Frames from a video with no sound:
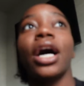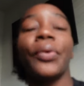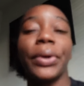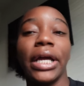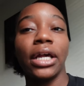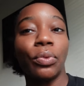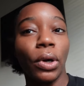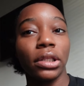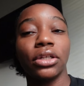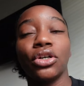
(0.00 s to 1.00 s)
I went ahead and
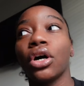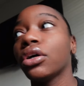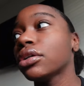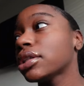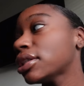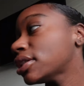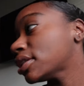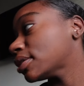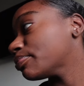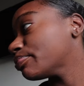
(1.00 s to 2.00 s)
walked the
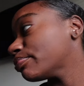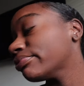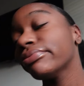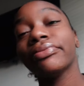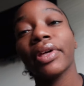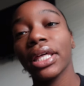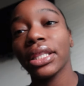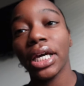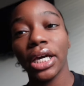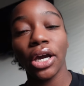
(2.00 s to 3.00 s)
dogs.
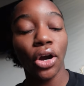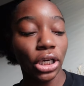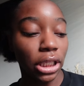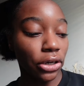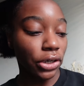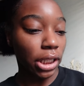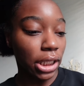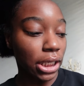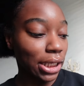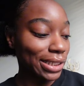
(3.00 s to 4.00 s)
They are
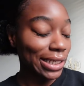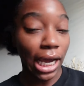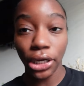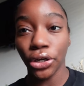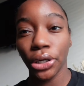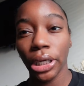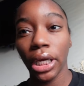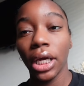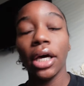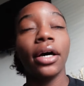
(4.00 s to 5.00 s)
literally tired.
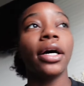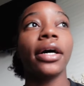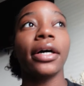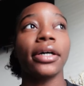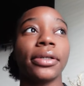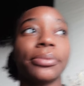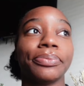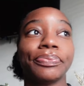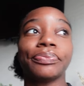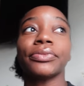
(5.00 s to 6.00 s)
Um,
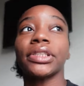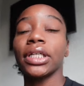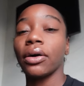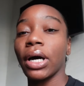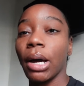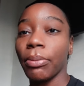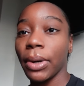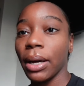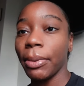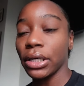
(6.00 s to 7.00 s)
so I'm
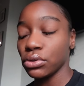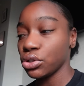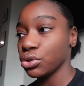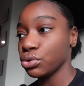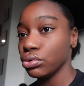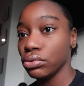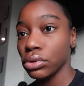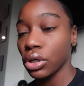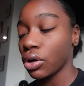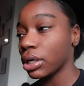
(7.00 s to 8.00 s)
about to
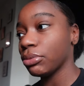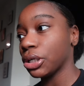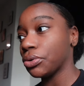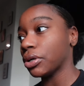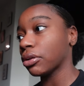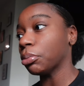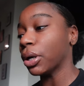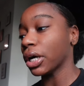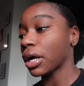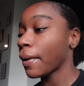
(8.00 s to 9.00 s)
grab me a granola
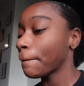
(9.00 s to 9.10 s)
bar